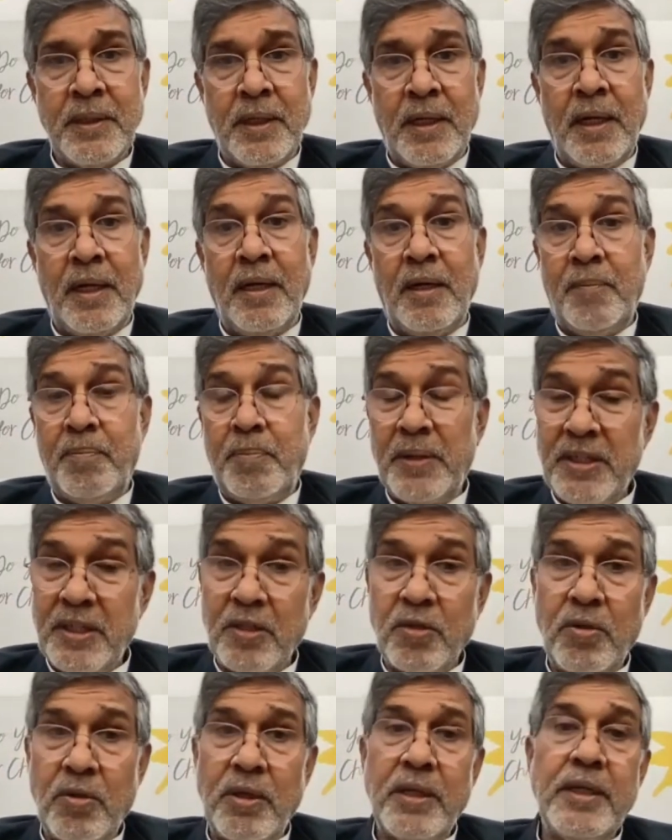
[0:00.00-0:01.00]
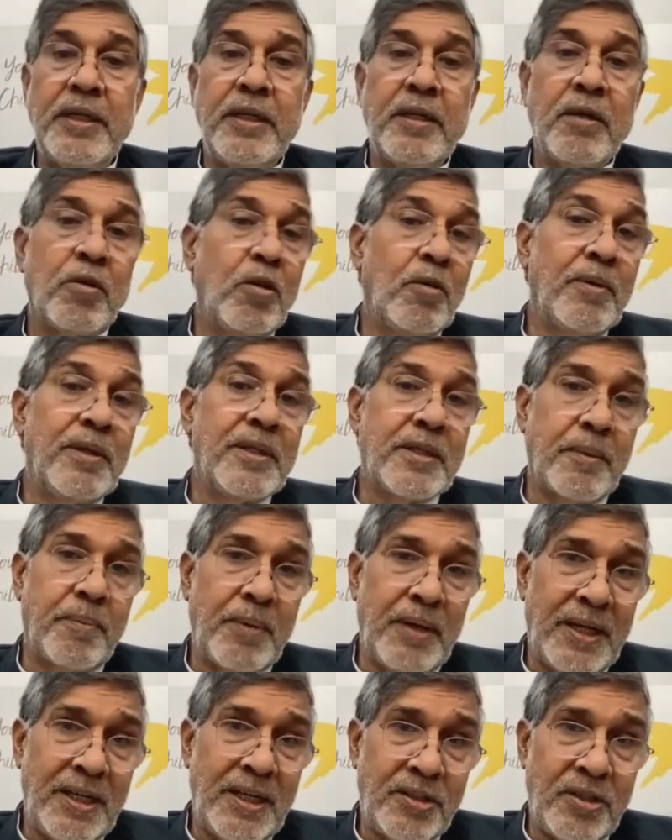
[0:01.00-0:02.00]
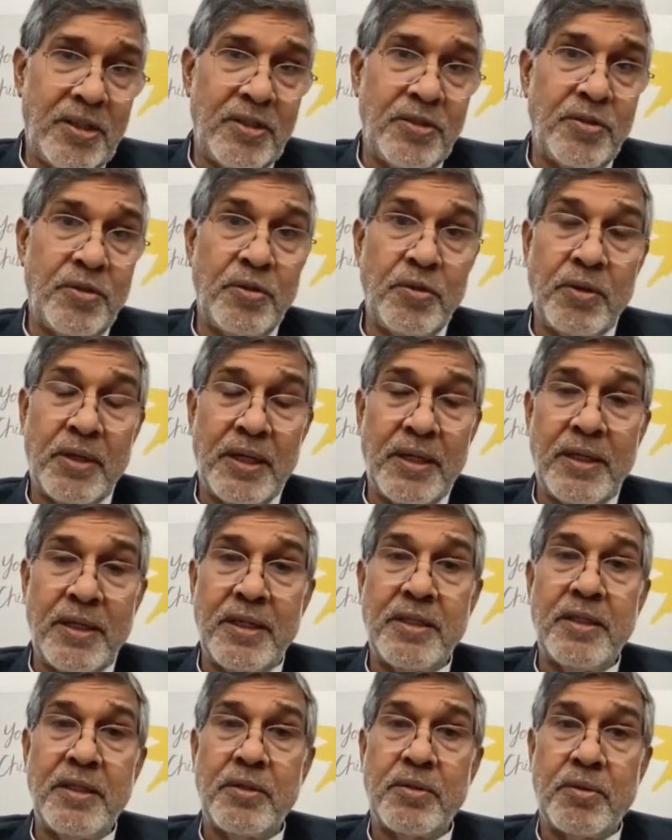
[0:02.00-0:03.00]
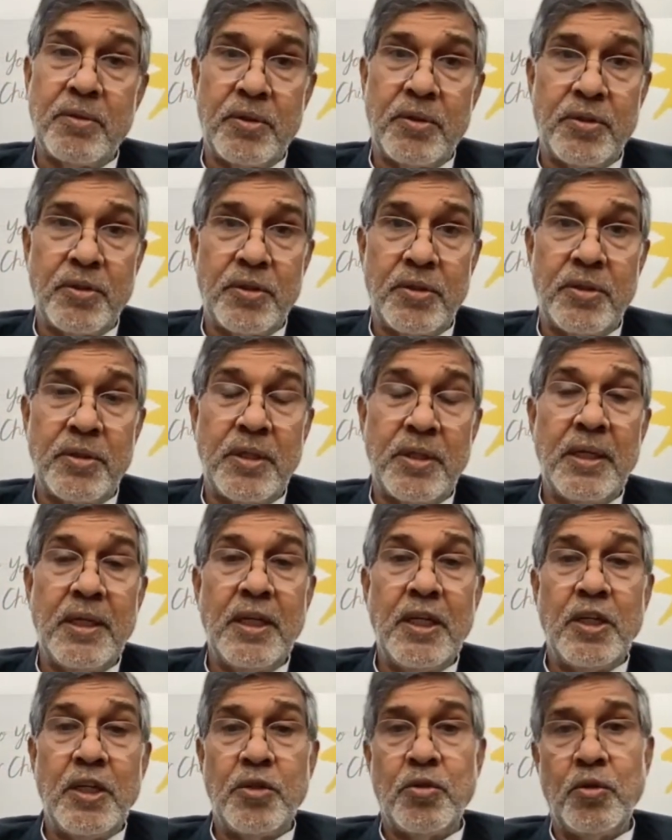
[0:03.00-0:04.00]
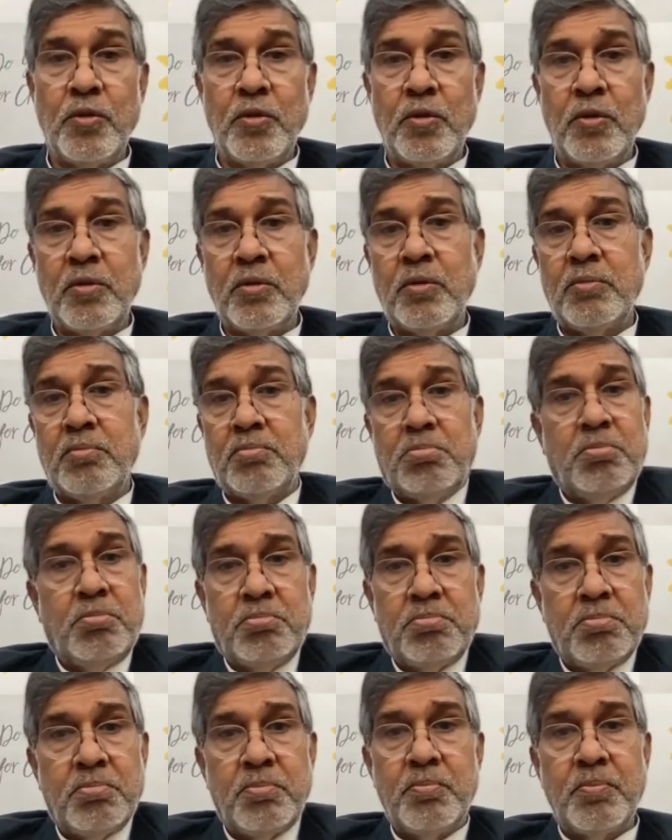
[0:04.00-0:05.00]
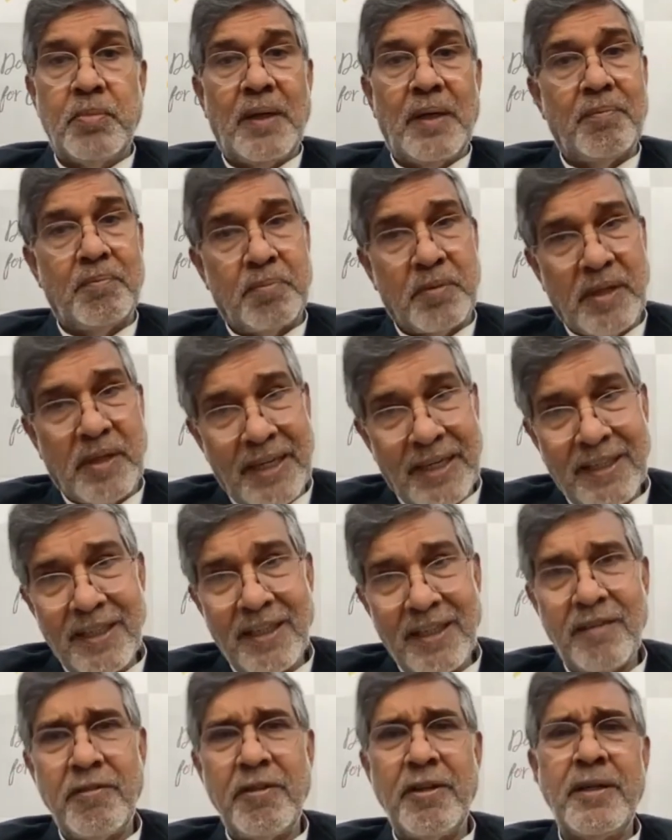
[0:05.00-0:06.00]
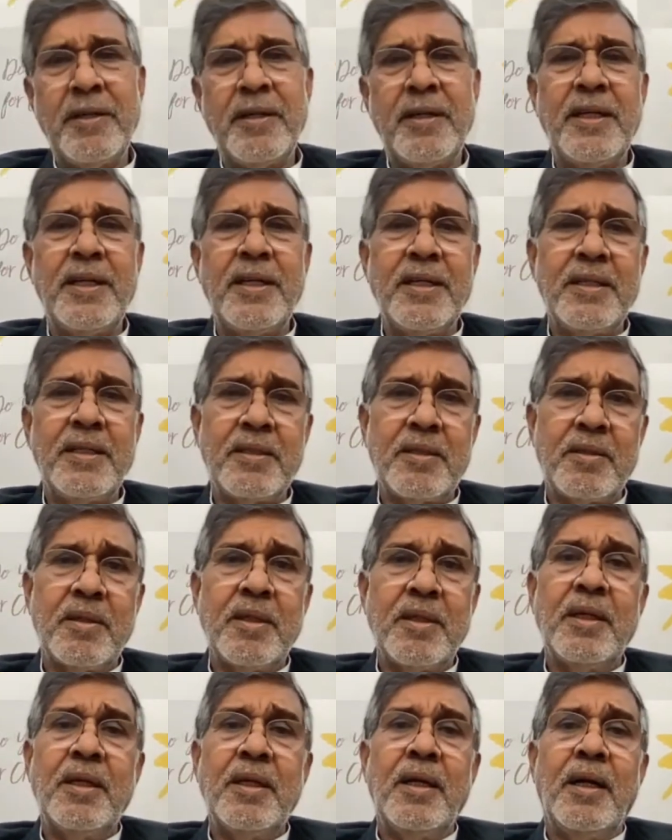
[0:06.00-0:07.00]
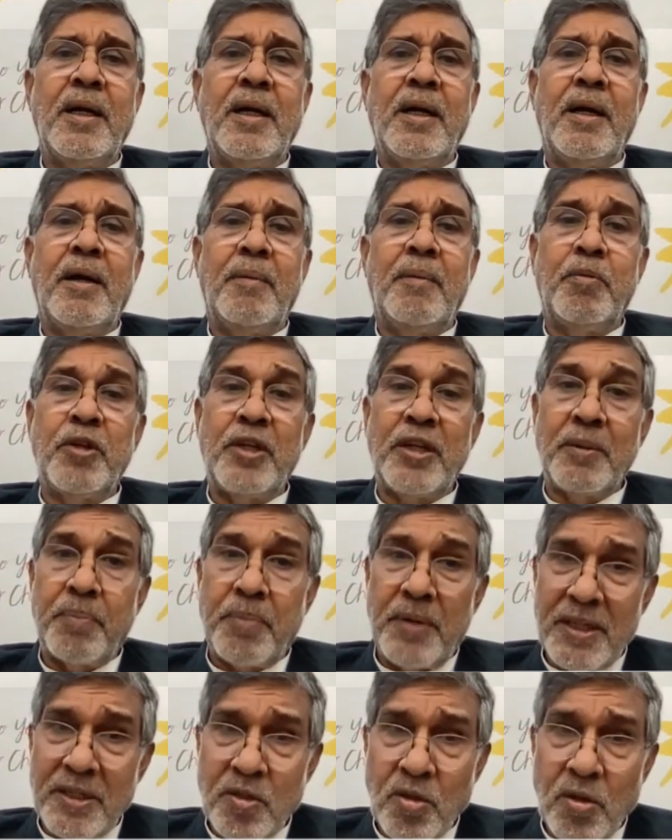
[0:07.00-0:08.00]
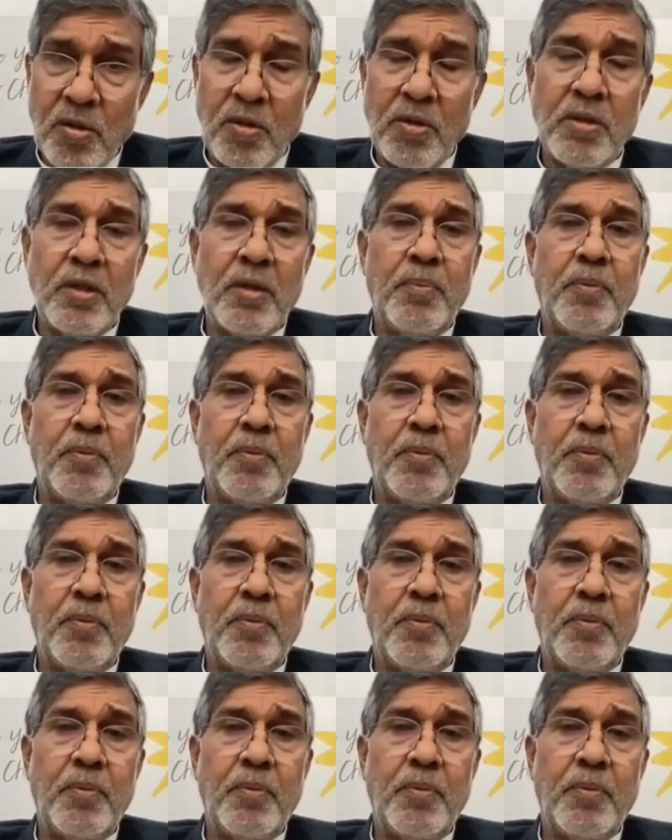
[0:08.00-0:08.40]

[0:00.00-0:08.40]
Particularly in global supply chains, you can raise these questions. So creating awareness, putting pressure on the